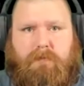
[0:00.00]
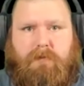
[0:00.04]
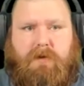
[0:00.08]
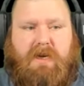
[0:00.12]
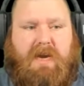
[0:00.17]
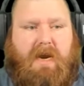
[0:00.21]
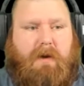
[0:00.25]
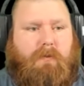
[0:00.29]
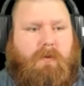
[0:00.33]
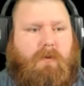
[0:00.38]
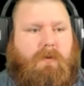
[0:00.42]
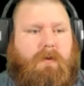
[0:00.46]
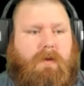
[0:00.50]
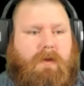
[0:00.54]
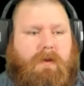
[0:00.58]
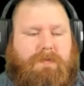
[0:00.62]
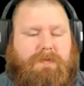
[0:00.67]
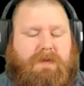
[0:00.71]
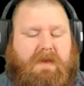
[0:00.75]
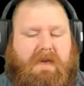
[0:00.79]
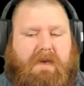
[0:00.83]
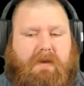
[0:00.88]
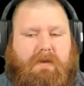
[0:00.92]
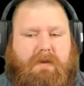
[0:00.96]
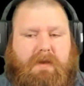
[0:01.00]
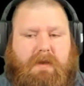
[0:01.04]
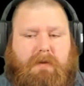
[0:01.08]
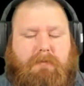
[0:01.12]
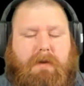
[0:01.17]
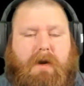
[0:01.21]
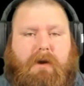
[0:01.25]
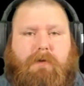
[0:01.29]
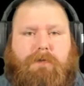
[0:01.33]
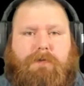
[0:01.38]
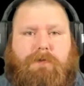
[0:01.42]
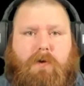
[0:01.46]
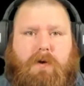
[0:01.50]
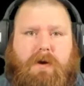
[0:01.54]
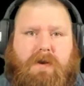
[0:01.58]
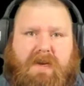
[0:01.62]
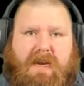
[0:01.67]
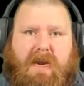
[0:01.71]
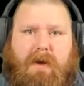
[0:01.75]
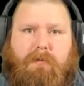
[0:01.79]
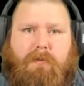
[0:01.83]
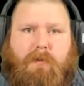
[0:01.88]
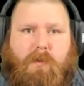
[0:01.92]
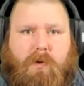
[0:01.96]
Camera, the microphone and the
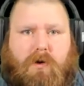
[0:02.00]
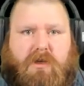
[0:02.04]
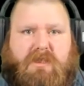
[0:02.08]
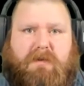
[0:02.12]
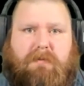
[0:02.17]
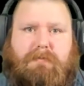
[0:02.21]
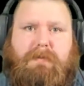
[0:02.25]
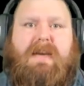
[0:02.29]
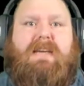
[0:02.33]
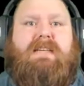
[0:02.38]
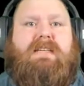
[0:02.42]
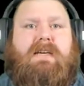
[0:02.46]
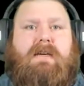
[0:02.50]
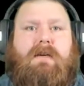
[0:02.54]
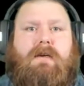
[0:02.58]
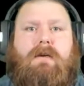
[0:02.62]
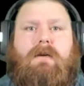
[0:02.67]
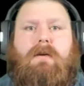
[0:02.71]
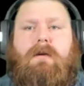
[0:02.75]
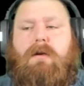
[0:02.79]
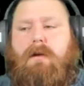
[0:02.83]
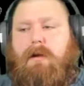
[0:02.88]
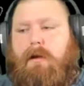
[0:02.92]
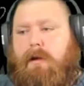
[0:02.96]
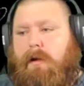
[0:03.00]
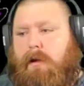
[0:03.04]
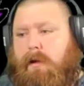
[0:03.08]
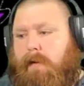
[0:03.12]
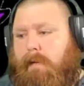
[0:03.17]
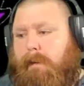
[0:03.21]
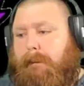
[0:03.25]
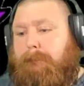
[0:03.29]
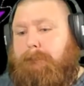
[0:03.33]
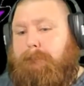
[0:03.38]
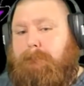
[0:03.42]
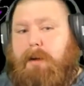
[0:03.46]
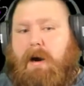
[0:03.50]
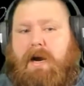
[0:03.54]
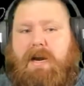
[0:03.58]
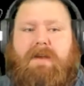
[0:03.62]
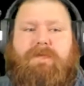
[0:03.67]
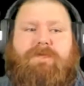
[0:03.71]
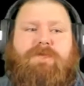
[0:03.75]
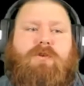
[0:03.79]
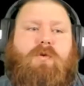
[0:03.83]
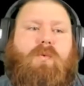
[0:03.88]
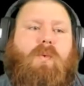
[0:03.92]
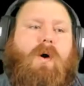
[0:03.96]
camera works amazing. But
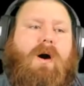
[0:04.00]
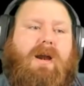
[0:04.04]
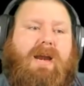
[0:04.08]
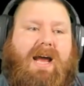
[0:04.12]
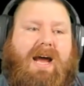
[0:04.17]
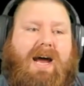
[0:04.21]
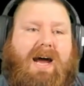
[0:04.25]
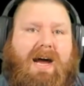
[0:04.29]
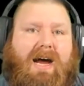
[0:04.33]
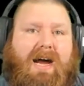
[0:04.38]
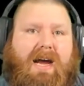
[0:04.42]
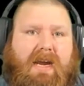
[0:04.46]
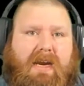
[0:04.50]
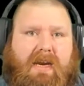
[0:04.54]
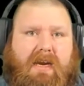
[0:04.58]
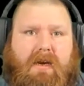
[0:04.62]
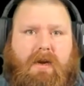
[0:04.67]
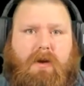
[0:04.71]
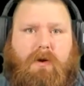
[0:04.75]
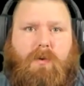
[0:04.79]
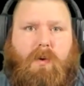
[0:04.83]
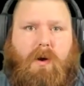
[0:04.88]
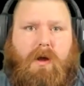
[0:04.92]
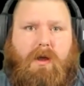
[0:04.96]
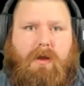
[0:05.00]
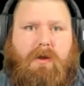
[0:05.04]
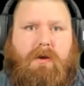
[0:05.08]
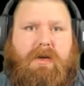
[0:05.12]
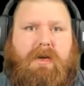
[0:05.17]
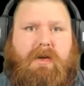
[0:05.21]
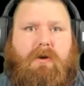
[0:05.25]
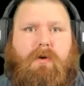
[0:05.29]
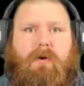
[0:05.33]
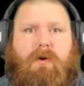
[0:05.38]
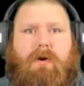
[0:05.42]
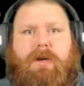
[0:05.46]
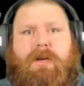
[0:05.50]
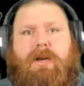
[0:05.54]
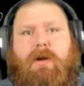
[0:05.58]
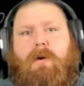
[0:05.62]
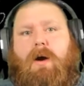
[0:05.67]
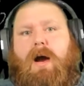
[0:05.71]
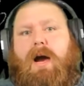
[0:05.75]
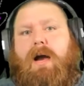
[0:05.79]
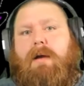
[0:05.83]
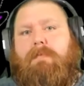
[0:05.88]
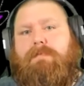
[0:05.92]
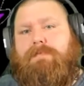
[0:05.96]
if you want high quality
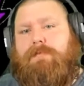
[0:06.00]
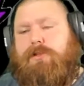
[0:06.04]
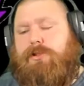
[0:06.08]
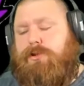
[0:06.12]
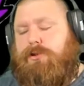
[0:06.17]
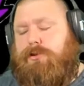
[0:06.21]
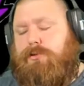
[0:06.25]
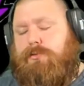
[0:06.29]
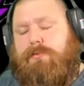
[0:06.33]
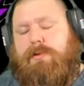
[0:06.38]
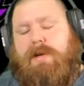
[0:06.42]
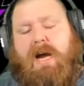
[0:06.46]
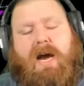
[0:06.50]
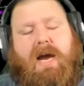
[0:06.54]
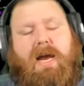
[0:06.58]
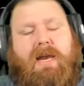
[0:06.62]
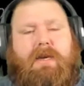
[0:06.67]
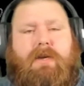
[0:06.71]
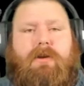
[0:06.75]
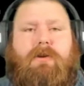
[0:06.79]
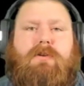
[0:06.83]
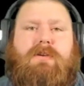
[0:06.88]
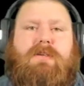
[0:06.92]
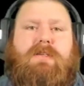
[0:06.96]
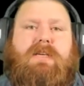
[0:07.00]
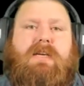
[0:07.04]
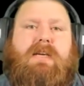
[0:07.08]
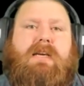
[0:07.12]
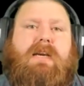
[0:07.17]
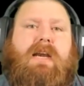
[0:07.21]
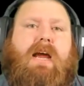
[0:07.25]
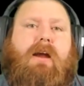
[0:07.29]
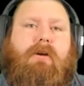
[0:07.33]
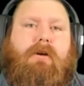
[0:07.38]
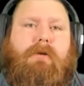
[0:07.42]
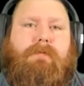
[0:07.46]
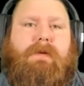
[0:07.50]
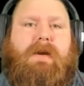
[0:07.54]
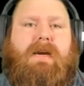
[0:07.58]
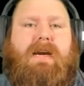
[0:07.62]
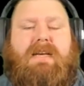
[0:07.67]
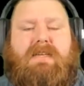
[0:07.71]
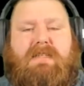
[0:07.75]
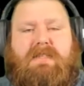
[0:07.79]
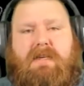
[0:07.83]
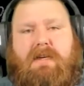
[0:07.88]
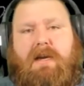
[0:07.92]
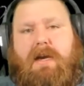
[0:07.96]
audio, do not use it. And I repeat,
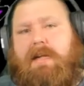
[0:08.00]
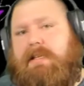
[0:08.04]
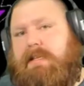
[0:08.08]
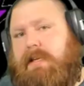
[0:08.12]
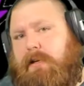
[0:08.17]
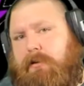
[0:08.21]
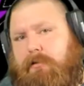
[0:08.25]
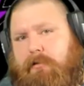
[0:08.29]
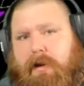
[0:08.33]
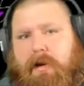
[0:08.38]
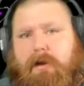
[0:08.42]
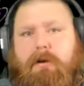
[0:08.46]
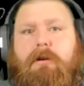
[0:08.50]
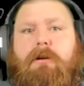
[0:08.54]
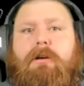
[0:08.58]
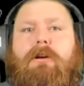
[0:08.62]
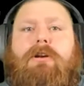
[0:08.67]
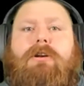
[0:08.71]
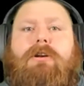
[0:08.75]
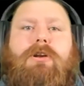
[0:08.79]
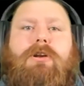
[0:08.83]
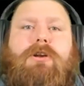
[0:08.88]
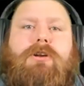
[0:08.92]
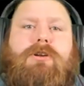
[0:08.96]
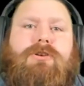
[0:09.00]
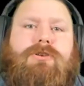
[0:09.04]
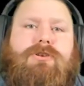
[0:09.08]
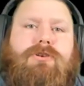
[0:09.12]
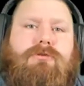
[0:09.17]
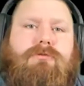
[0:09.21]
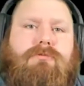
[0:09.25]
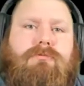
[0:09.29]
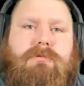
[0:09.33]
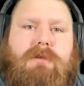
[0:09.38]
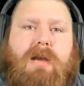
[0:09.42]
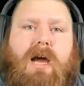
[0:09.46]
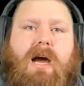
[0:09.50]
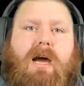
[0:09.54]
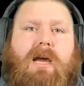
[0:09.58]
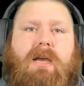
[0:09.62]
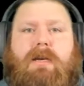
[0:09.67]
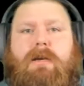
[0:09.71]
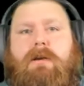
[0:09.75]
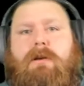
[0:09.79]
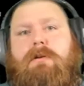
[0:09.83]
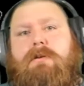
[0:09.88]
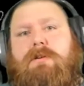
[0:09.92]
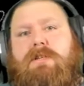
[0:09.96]
as a content creator, do not
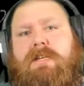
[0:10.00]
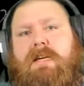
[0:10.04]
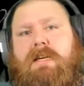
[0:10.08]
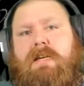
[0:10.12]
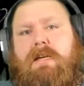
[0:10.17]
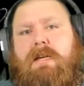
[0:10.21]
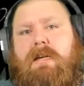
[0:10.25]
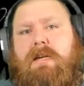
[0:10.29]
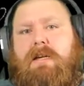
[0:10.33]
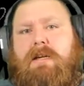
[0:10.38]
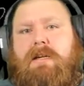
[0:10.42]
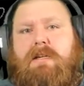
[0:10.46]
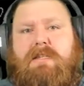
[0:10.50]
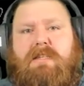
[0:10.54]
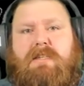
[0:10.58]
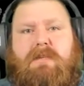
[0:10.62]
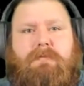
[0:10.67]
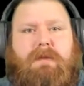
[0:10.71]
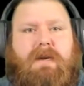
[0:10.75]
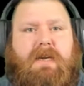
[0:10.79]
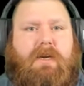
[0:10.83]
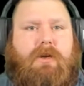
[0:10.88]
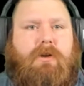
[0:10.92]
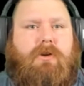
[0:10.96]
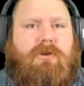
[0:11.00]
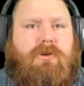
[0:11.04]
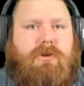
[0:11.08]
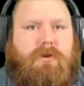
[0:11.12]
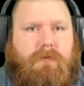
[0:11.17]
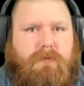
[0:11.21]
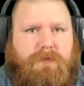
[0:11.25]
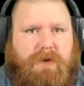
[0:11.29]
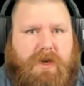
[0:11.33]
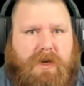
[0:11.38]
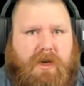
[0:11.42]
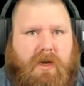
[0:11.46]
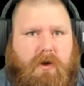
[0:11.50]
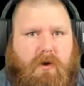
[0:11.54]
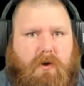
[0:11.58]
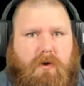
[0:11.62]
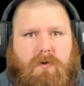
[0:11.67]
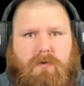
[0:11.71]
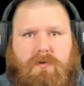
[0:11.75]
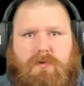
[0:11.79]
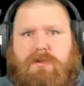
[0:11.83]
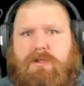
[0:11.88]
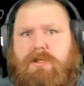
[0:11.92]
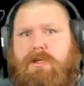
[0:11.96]
use it to make YouTube
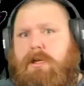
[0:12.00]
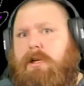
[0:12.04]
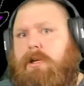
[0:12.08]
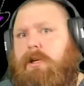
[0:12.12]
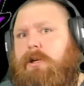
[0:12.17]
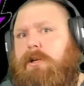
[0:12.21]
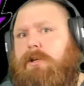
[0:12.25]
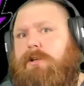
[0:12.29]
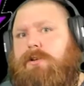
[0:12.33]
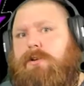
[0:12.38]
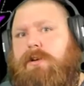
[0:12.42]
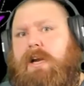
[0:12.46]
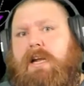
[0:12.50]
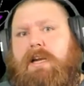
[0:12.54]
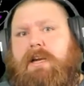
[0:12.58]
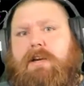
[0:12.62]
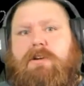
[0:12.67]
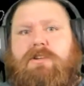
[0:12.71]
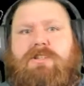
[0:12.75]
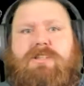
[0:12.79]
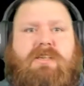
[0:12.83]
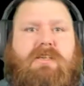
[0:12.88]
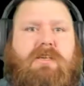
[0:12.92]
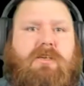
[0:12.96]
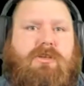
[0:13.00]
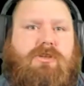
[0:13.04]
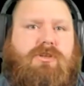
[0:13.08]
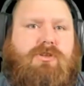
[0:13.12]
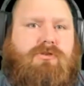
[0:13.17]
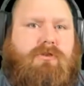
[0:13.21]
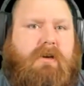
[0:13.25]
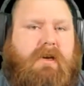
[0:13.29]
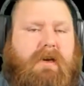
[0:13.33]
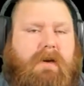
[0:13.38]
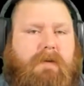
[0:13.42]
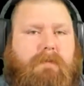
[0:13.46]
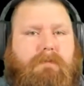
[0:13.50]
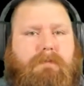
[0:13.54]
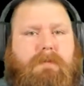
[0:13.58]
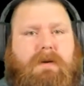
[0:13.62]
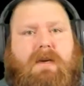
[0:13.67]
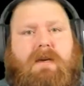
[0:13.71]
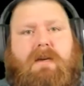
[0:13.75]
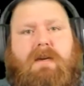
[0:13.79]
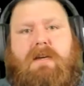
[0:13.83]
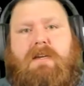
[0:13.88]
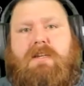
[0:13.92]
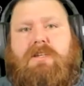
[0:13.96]
videos. Do not use it to stream,
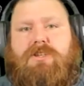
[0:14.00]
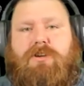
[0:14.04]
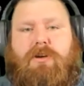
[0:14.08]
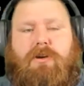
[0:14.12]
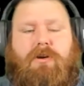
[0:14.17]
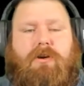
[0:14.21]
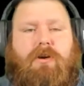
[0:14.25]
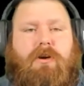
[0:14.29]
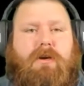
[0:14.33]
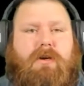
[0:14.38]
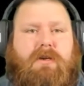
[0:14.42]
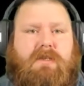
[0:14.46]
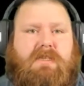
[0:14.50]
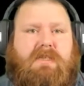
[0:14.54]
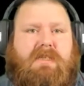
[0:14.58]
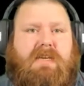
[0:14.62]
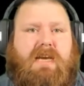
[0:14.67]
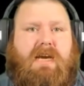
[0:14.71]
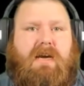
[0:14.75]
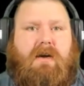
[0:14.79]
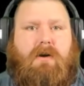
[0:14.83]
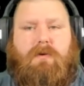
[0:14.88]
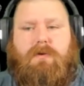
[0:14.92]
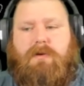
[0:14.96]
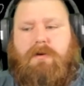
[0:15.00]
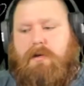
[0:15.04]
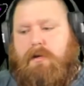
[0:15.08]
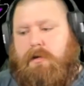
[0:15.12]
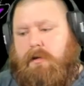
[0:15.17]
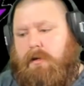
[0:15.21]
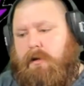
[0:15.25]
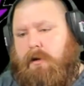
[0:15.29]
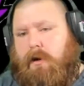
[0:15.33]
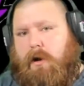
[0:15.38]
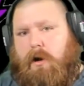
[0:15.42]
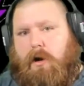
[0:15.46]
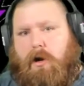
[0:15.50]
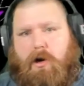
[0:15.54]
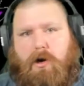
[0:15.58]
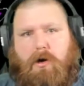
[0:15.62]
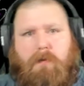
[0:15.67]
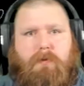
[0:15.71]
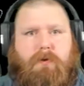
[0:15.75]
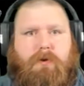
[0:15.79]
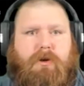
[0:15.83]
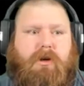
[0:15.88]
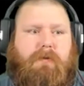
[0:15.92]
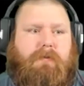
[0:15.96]
because you're going to sound
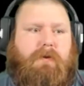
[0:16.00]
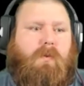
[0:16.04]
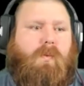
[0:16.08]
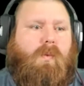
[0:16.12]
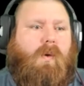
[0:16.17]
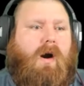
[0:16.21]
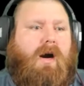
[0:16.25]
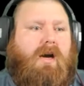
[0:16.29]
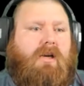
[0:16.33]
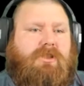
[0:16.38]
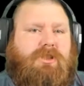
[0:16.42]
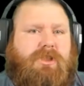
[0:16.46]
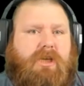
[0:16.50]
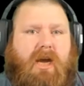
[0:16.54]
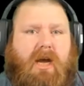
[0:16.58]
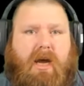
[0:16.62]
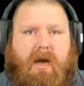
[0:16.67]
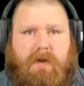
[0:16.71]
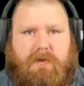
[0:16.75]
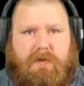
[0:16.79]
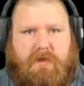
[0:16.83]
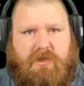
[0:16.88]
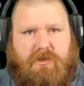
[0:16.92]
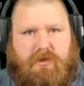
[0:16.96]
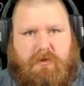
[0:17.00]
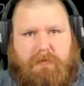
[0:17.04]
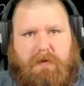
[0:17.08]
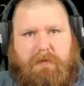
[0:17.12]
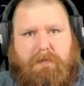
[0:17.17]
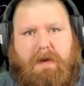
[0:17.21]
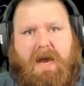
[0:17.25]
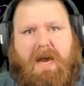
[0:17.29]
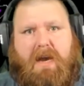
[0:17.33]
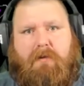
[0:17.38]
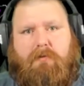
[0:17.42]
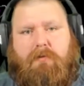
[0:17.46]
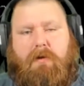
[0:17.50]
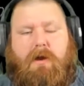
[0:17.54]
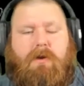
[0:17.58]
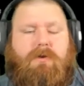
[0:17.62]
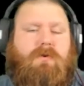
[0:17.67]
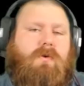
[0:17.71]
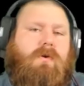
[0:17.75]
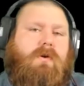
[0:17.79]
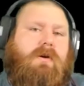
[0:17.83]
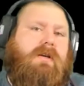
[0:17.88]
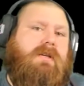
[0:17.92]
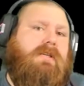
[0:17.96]
horrible. You're going to be washed out. There's going to be background
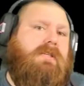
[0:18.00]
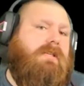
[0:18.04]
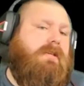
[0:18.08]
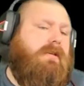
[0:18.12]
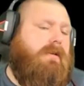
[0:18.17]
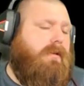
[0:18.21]
noise.